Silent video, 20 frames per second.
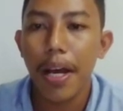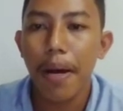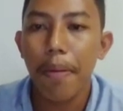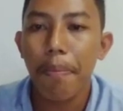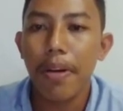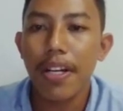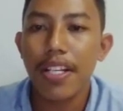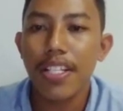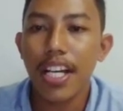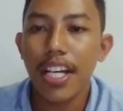
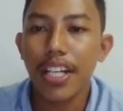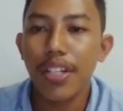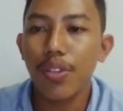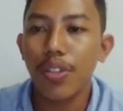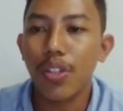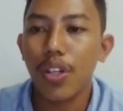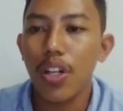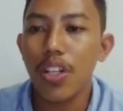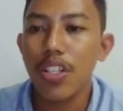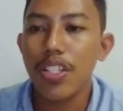Marzano
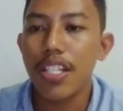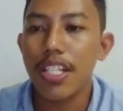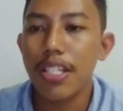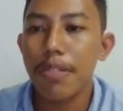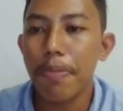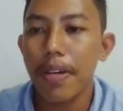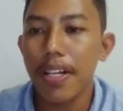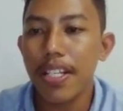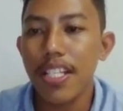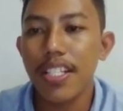calls these
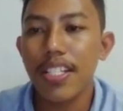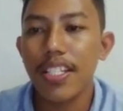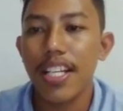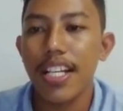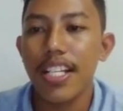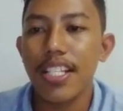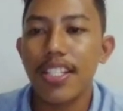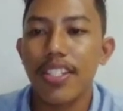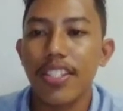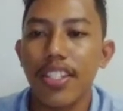
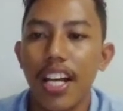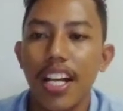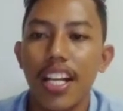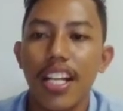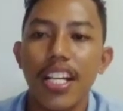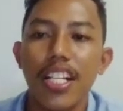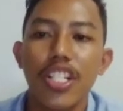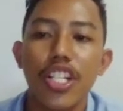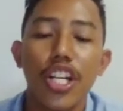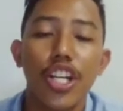processes
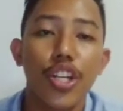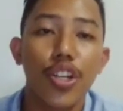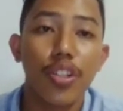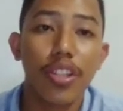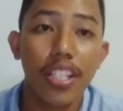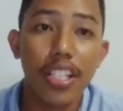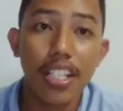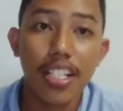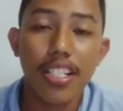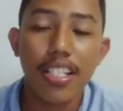knowledge
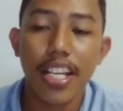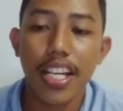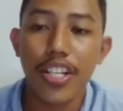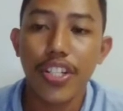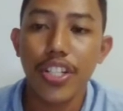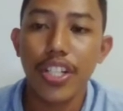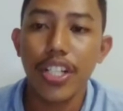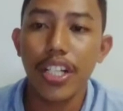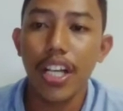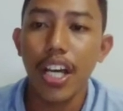
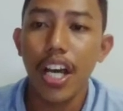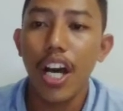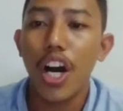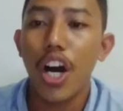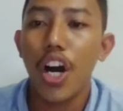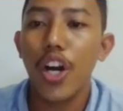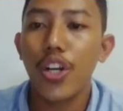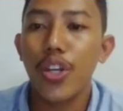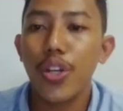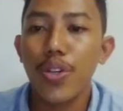utilization
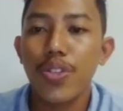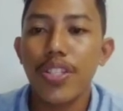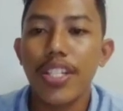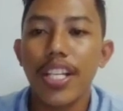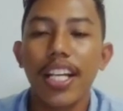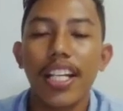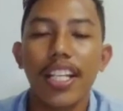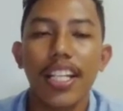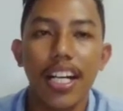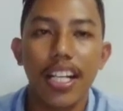or
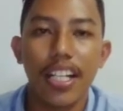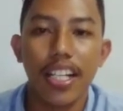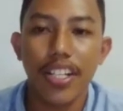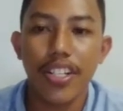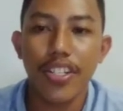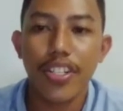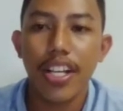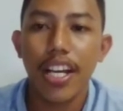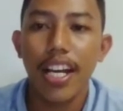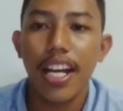using
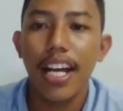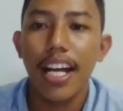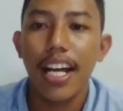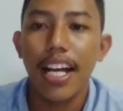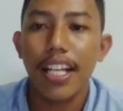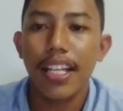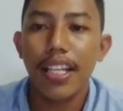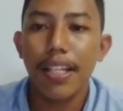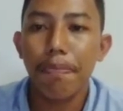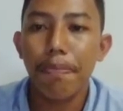knowledge.
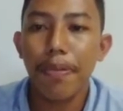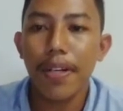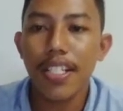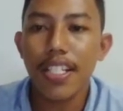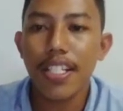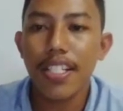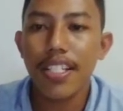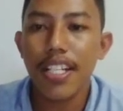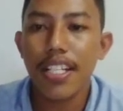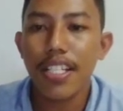The
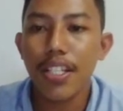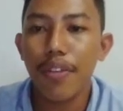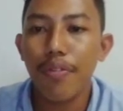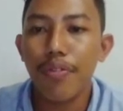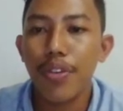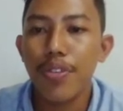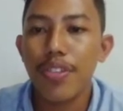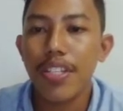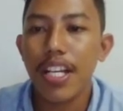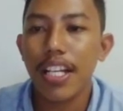processes of
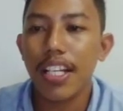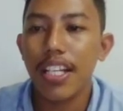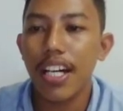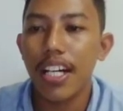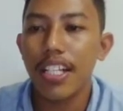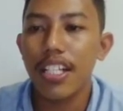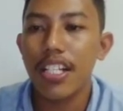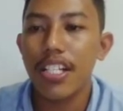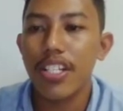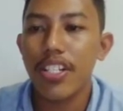using
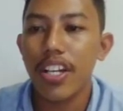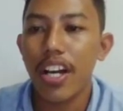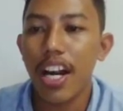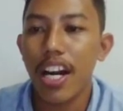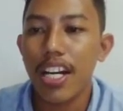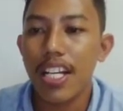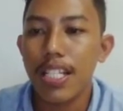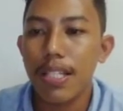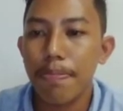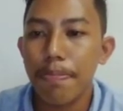knowledge are
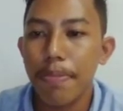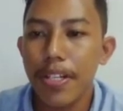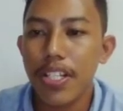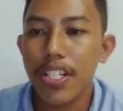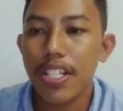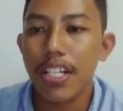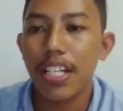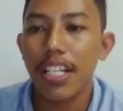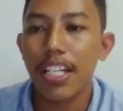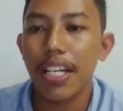
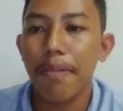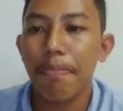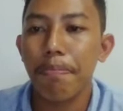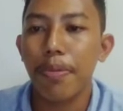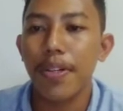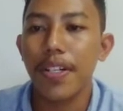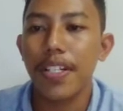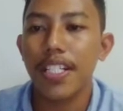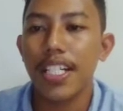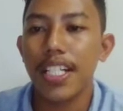especially
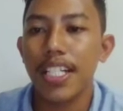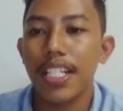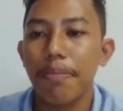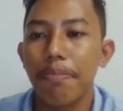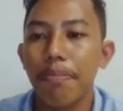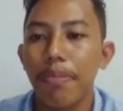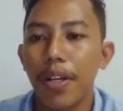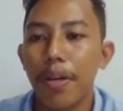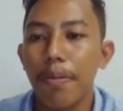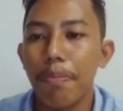
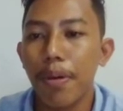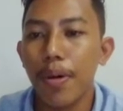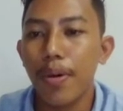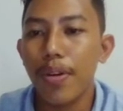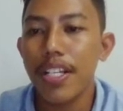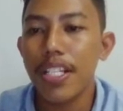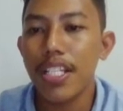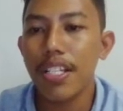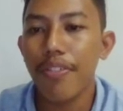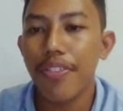important
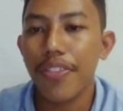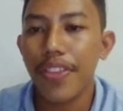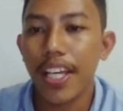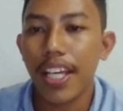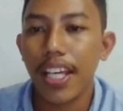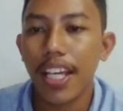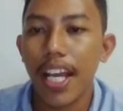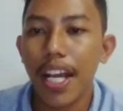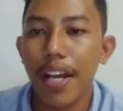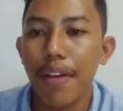components of
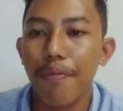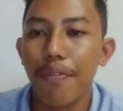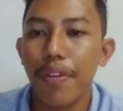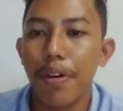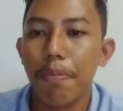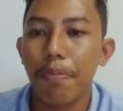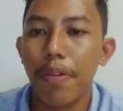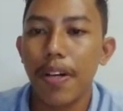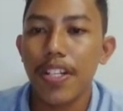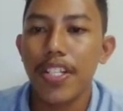thinking for
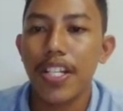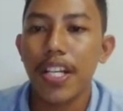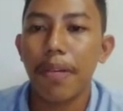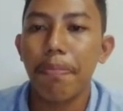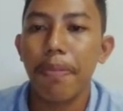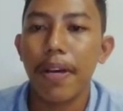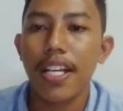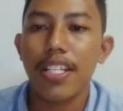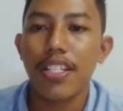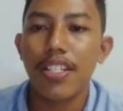
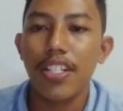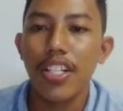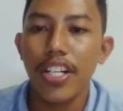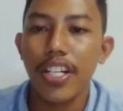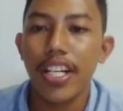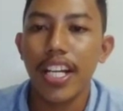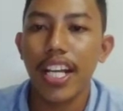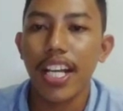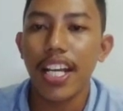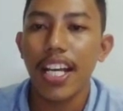project-based
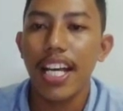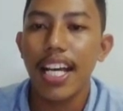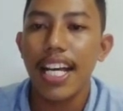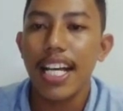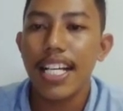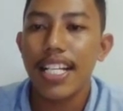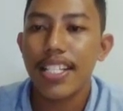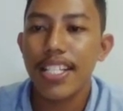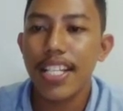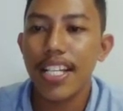learning
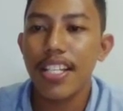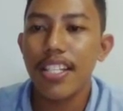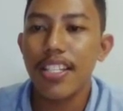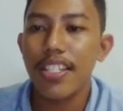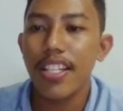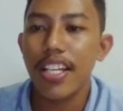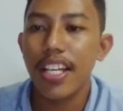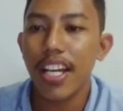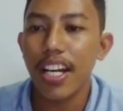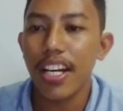since
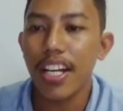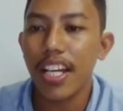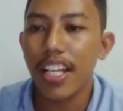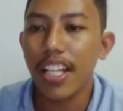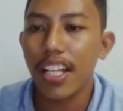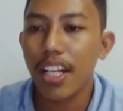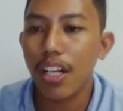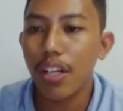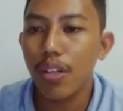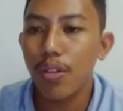they
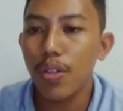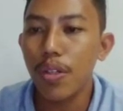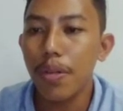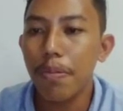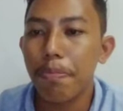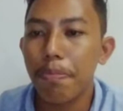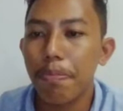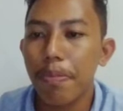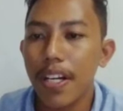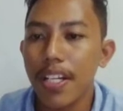
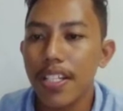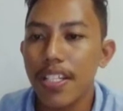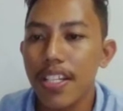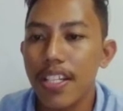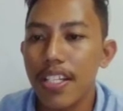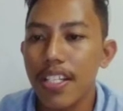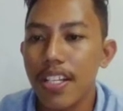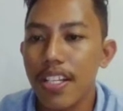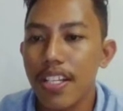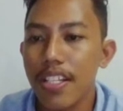include
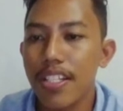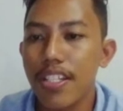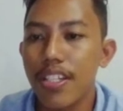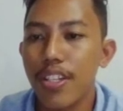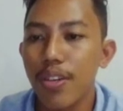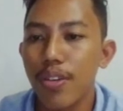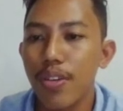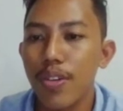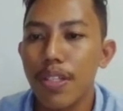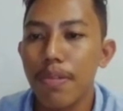processes
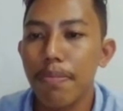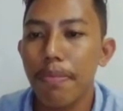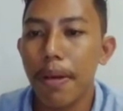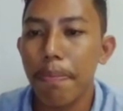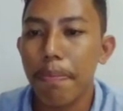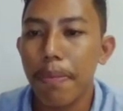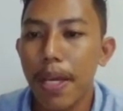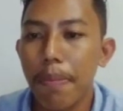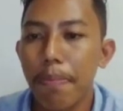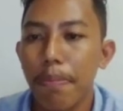used by
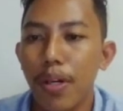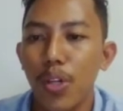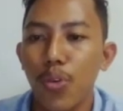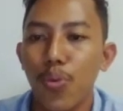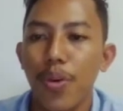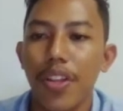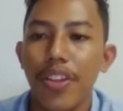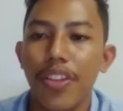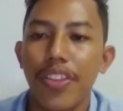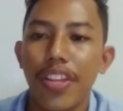people
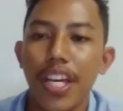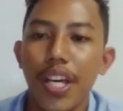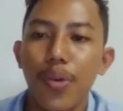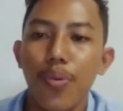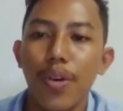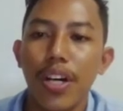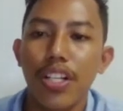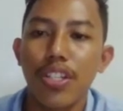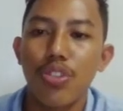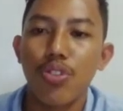when they
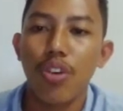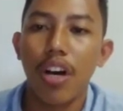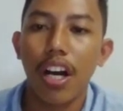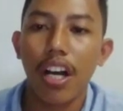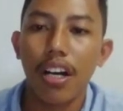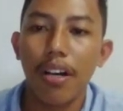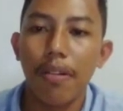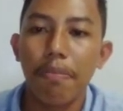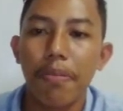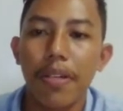want to
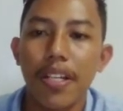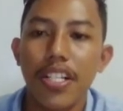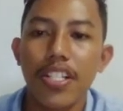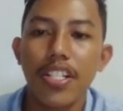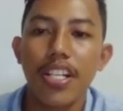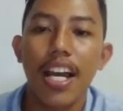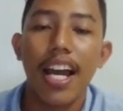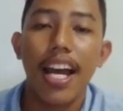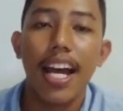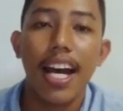accomplish
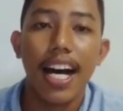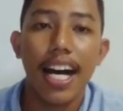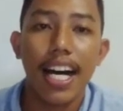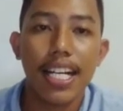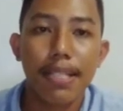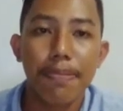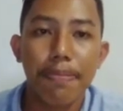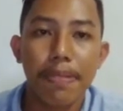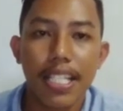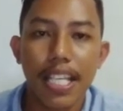a
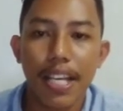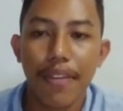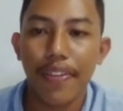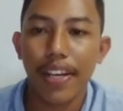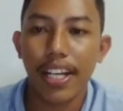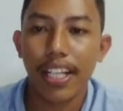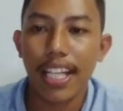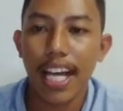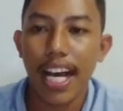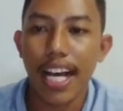
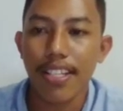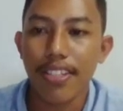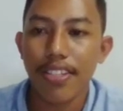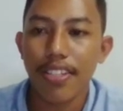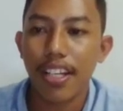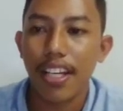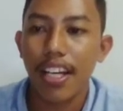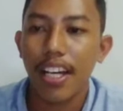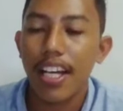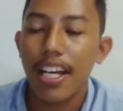specific
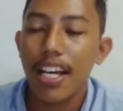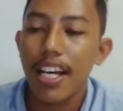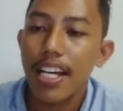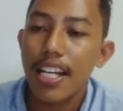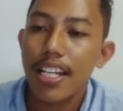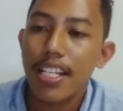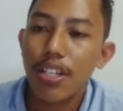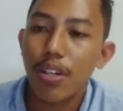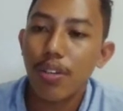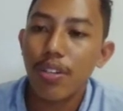task.
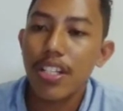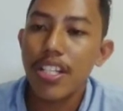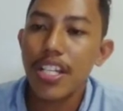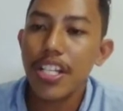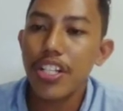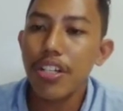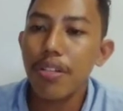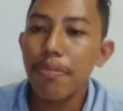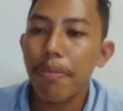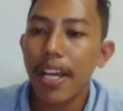So
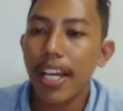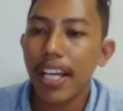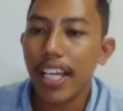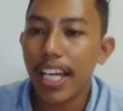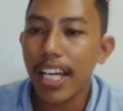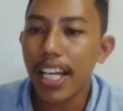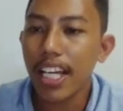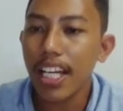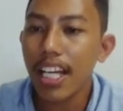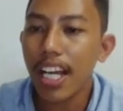decision
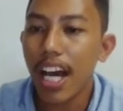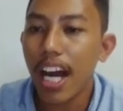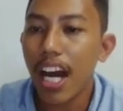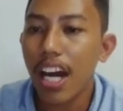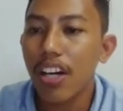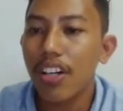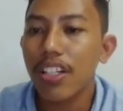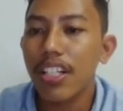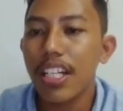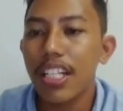making, a
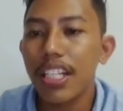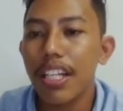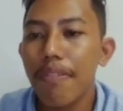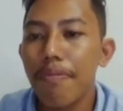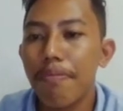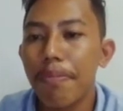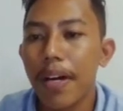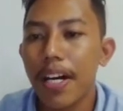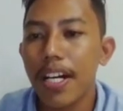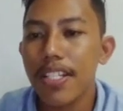cognitive
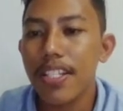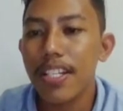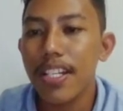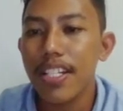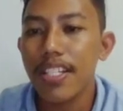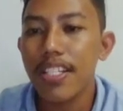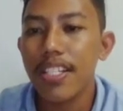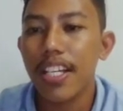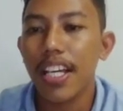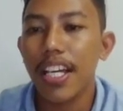
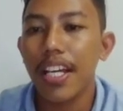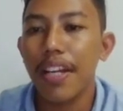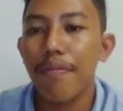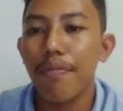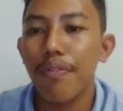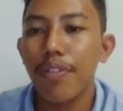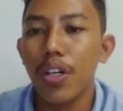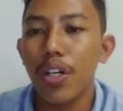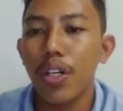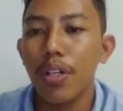process,
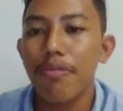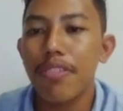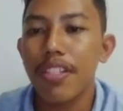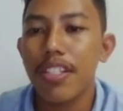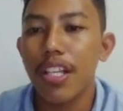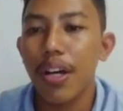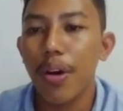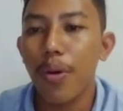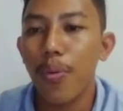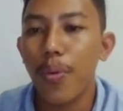involves
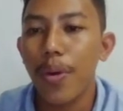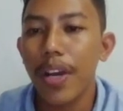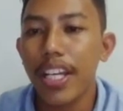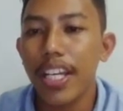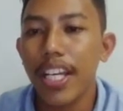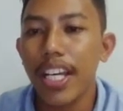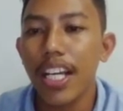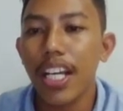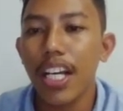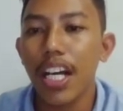the
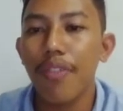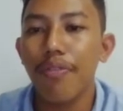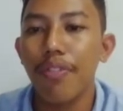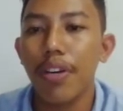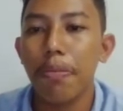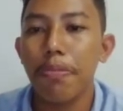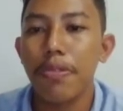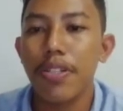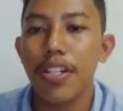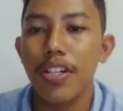weighing of
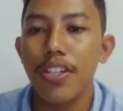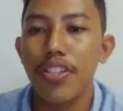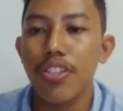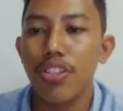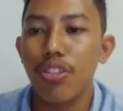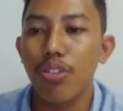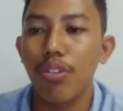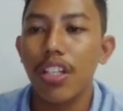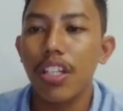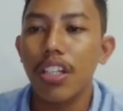options
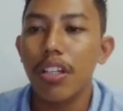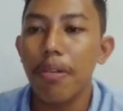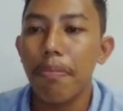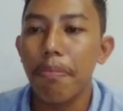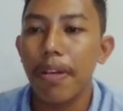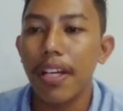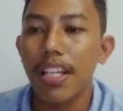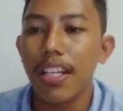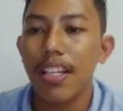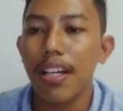to
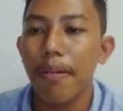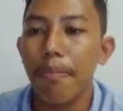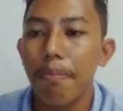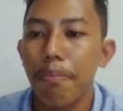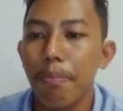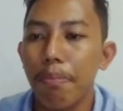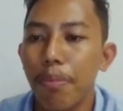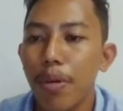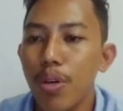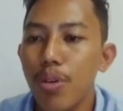determine the
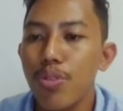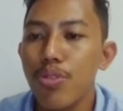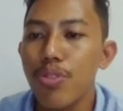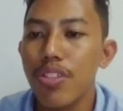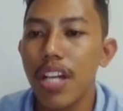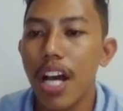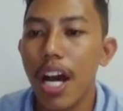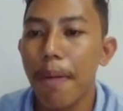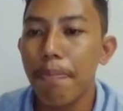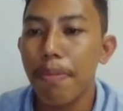most
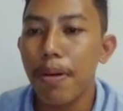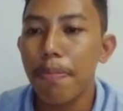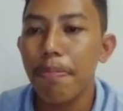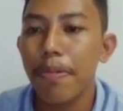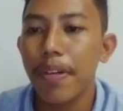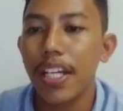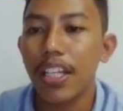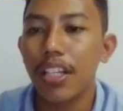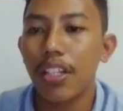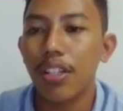
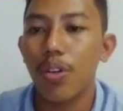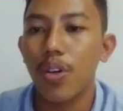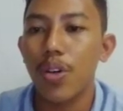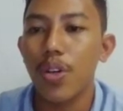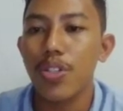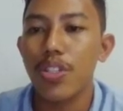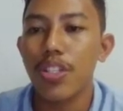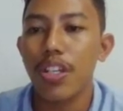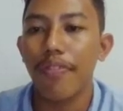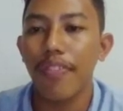appropriate
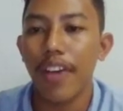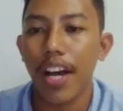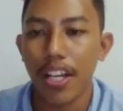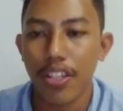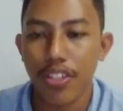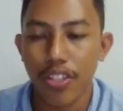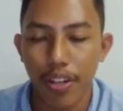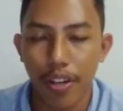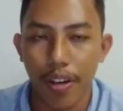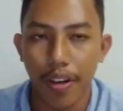course of
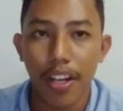action.